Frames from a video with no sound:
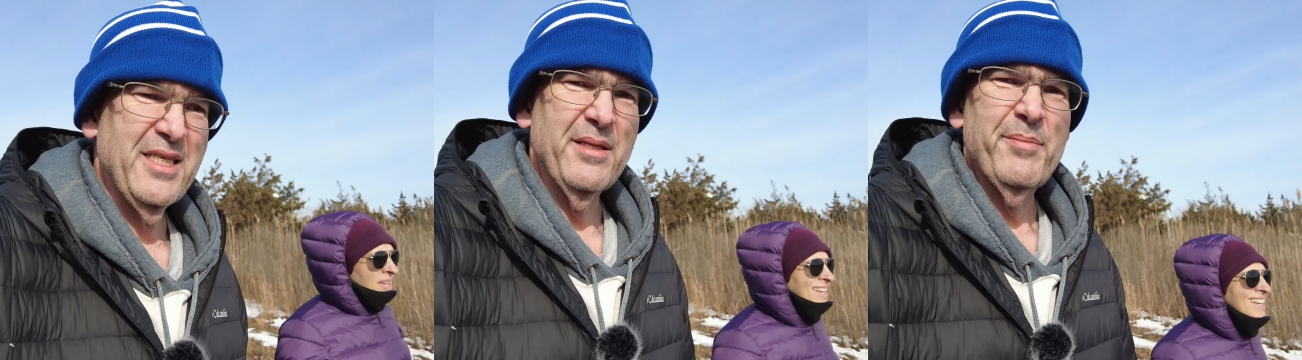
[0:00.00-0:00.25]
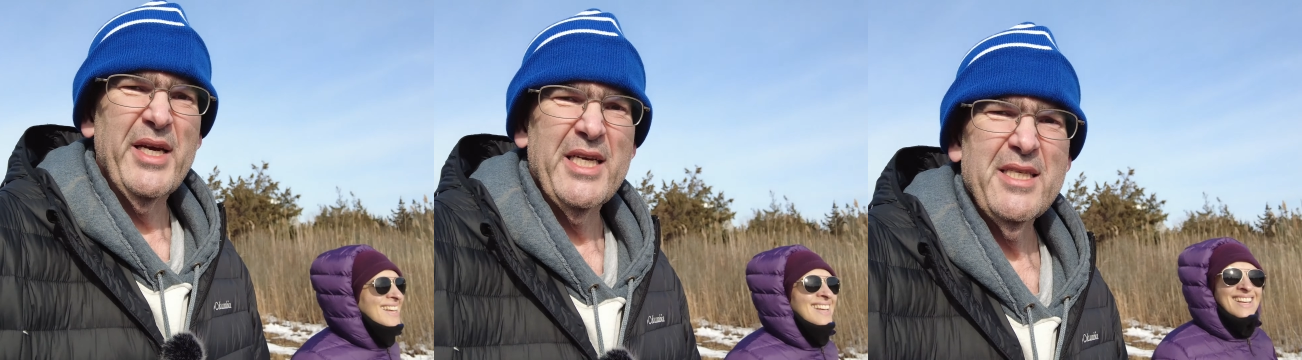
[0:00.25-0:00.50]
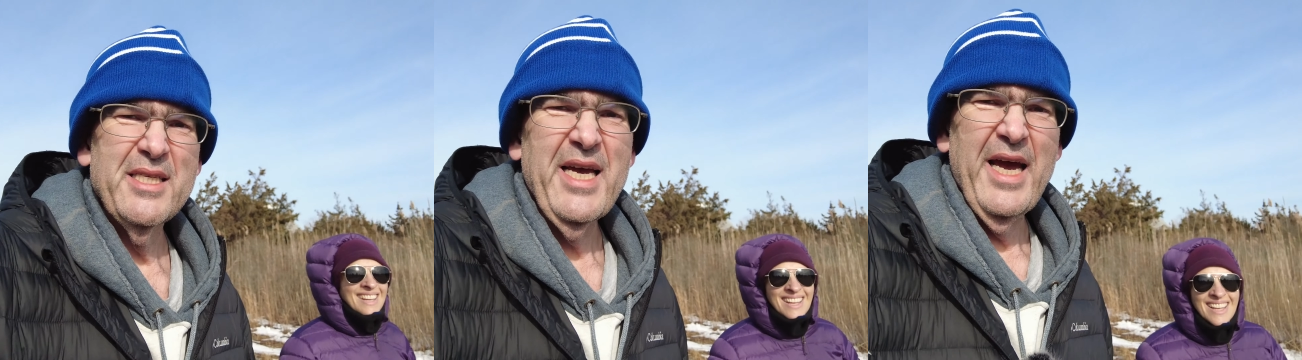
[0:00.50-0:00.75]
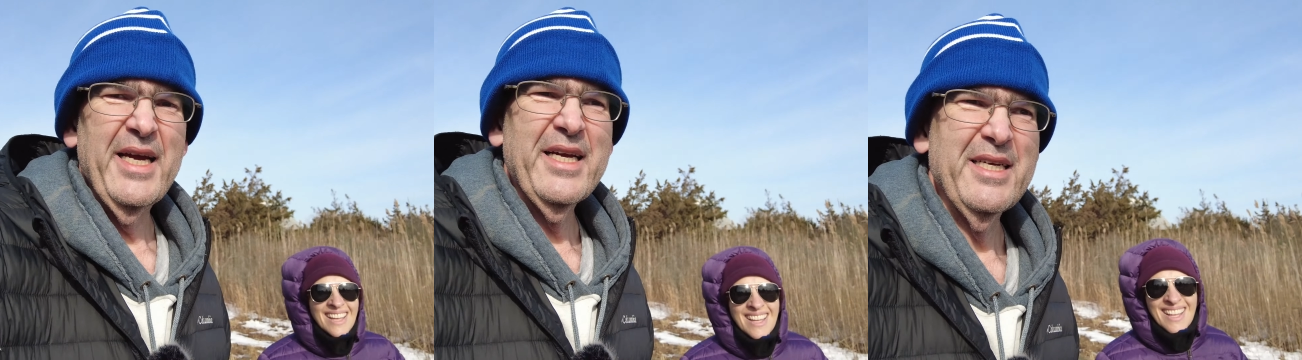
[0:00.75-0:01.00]
Speaker 1: in the biggest
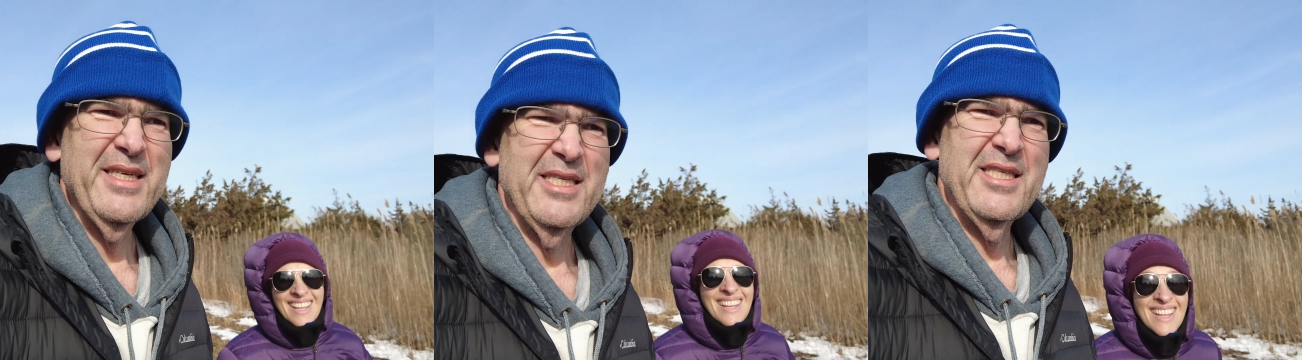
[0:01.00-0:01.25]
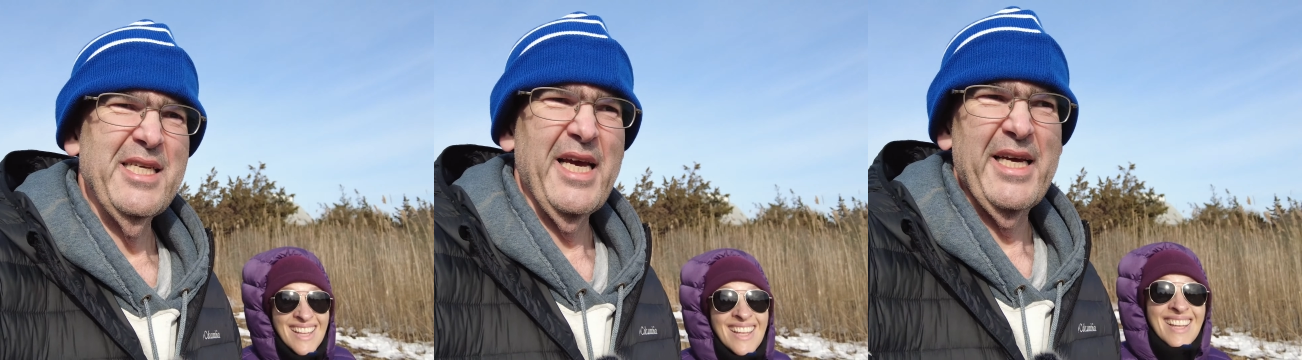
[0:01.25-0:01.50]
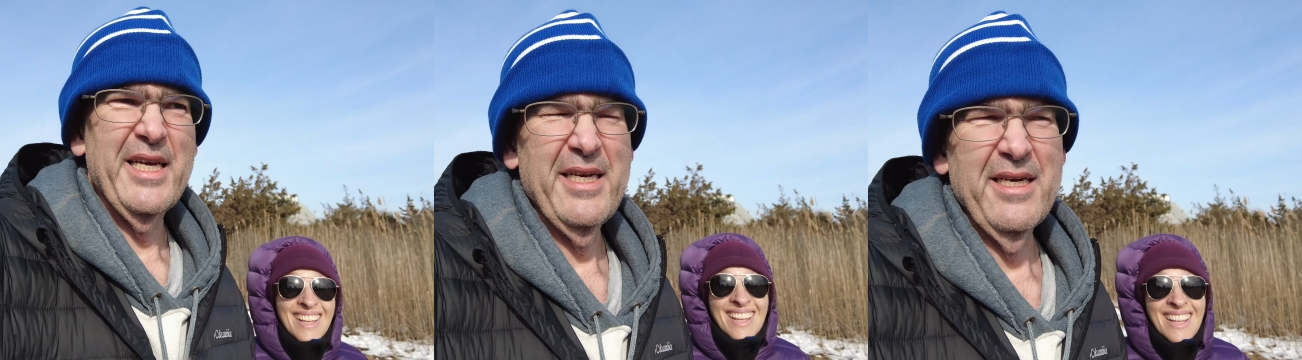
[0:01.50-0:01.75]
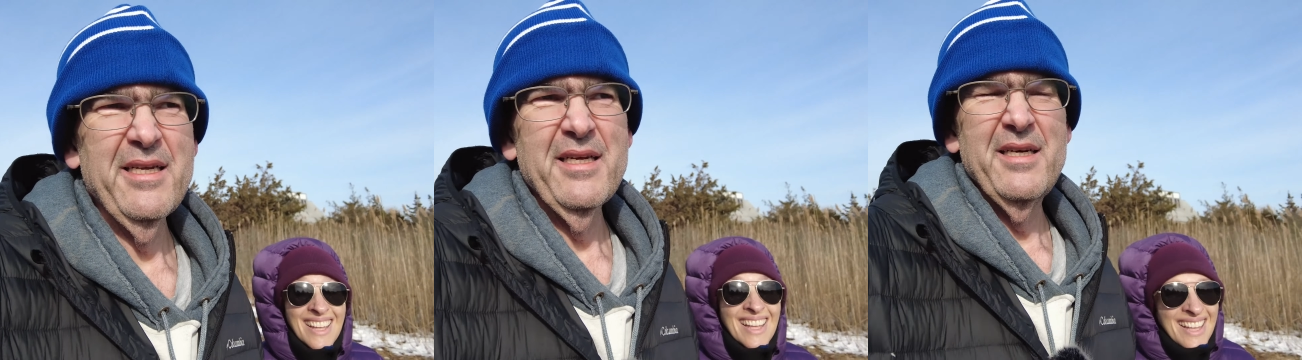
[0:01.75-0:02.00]
tank is
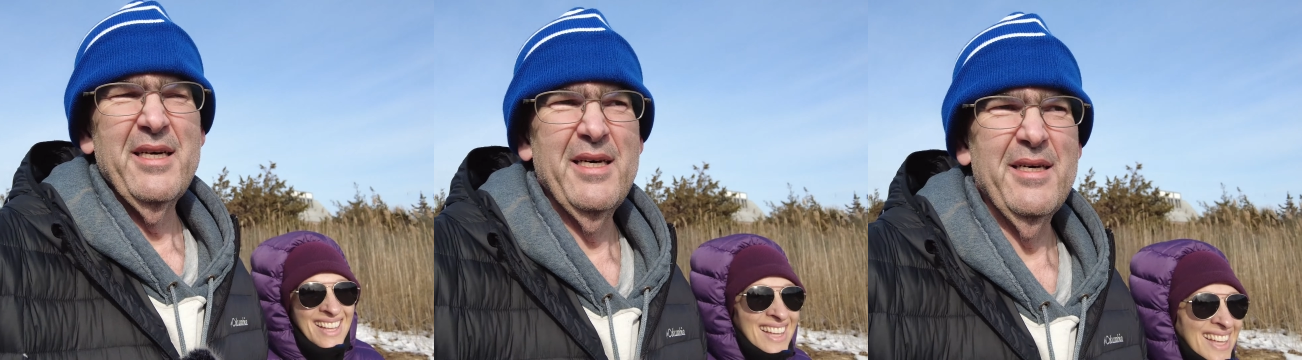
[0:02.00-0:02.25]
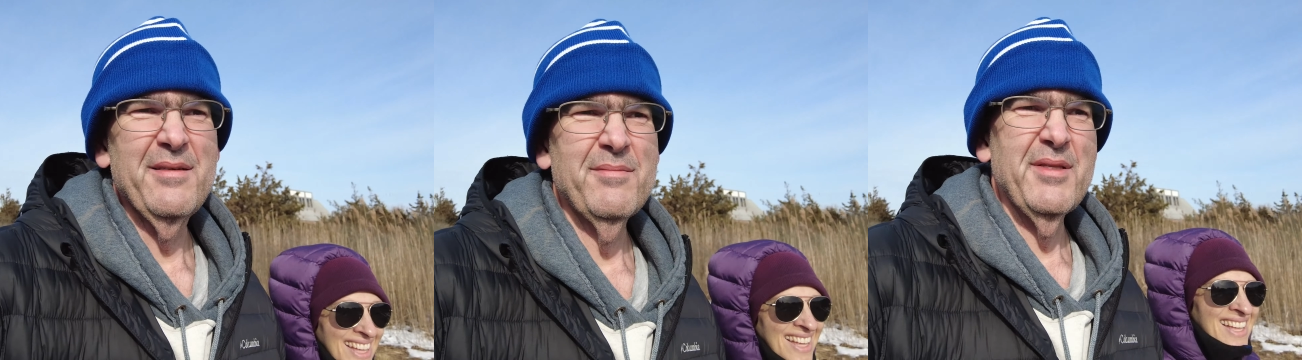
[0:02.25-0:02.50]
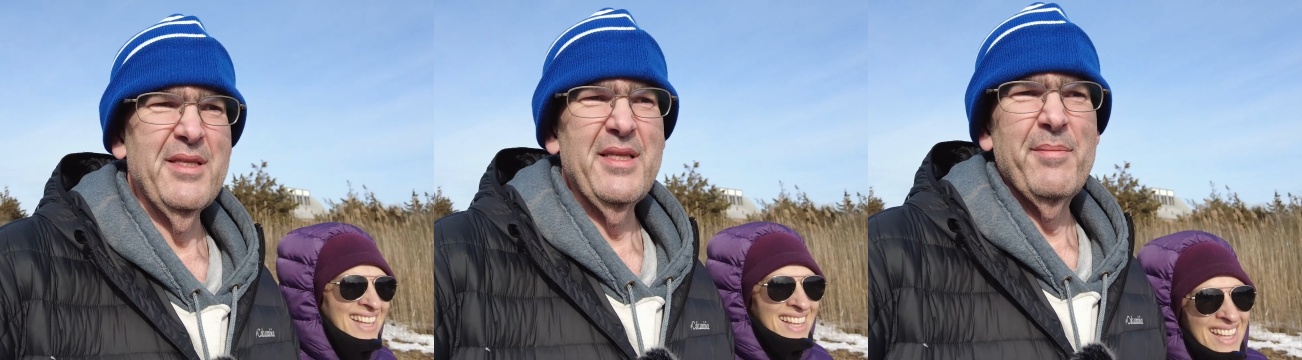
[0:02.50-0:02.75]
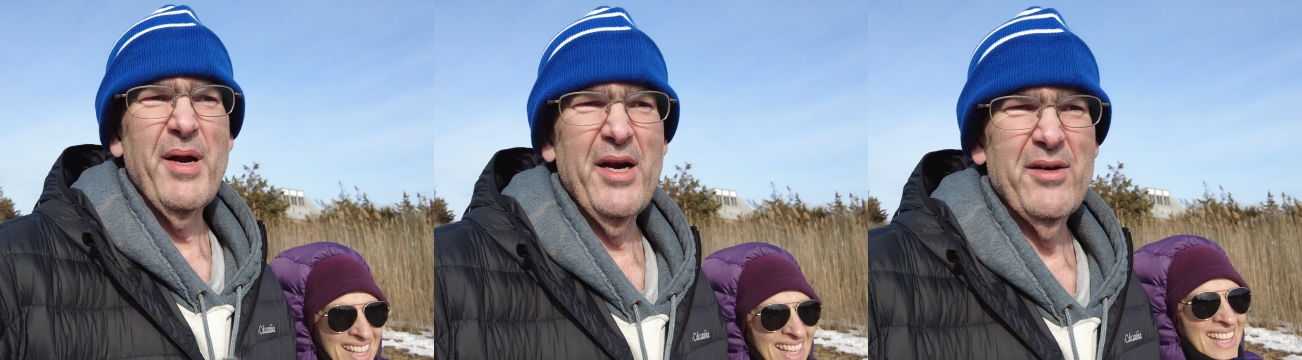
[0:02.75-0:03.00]
taken uh,
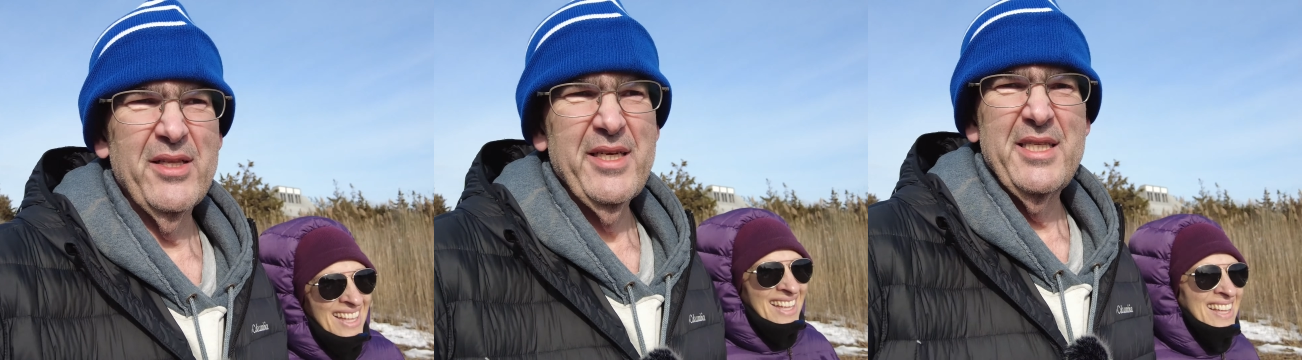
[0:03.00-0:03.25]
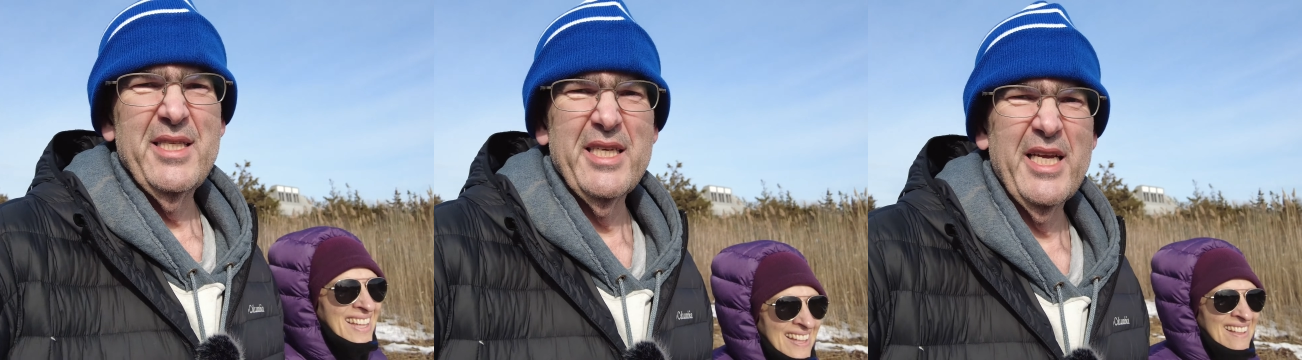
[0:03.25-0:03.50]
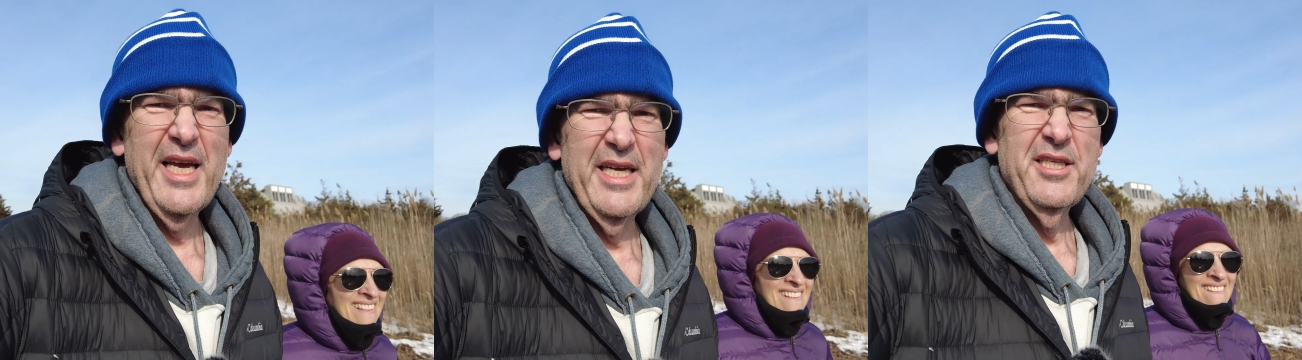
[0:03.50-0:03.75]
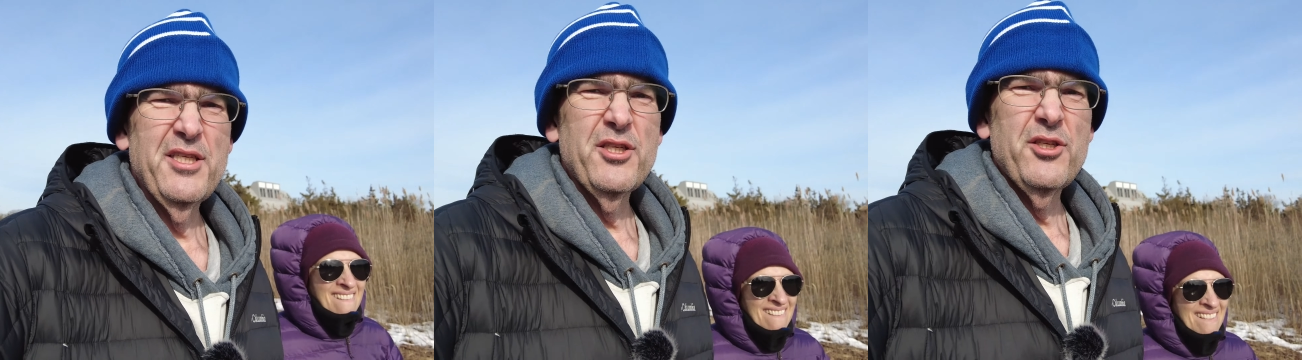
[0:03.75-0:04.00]
apparently it's
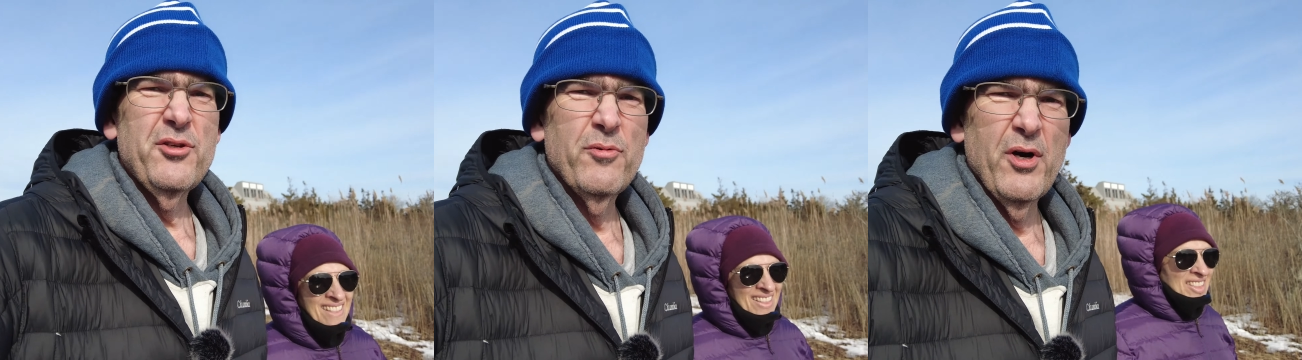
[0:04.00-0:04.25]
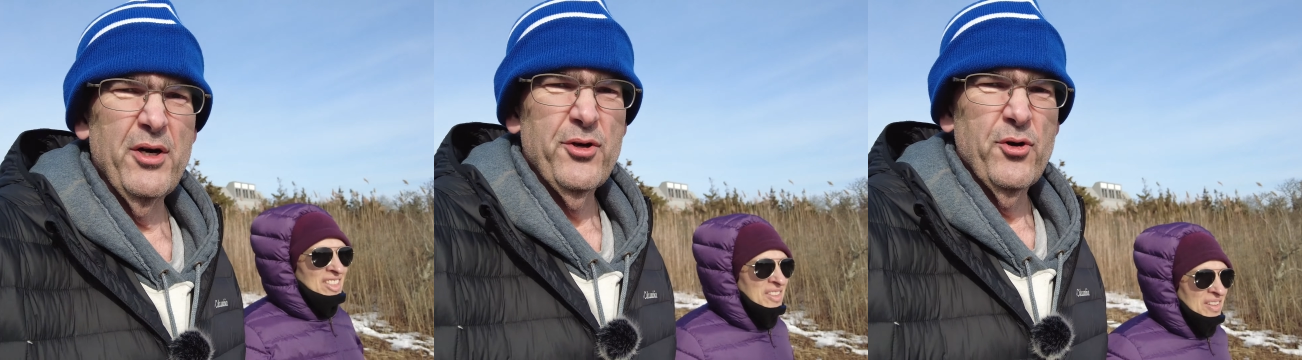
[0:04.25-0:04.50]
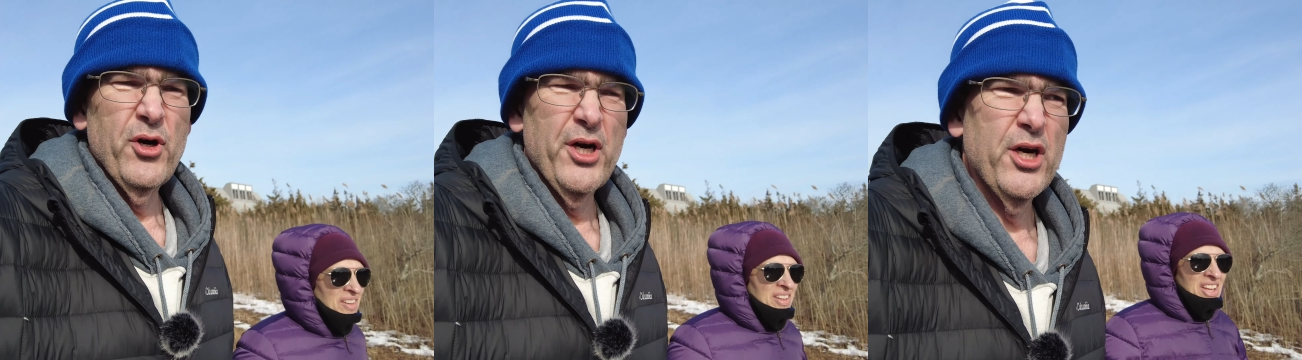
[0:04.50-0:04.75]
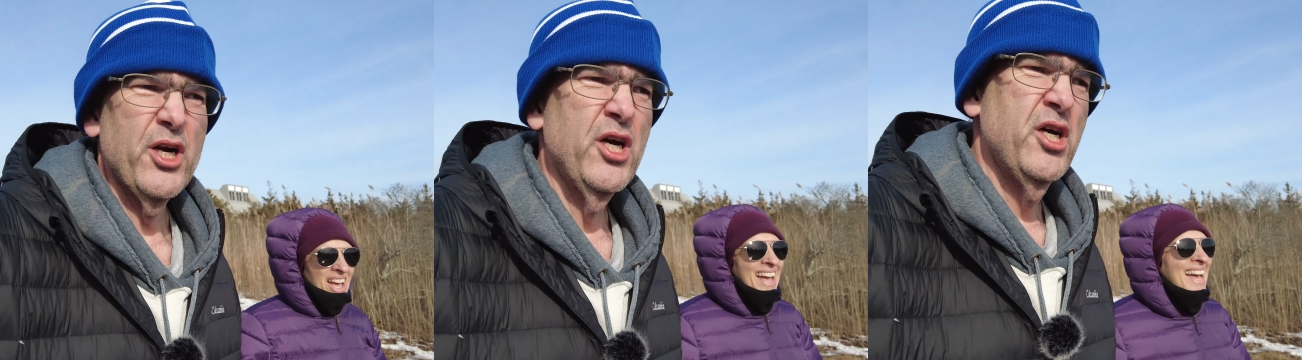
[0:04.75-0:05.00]
engaged to our daughter.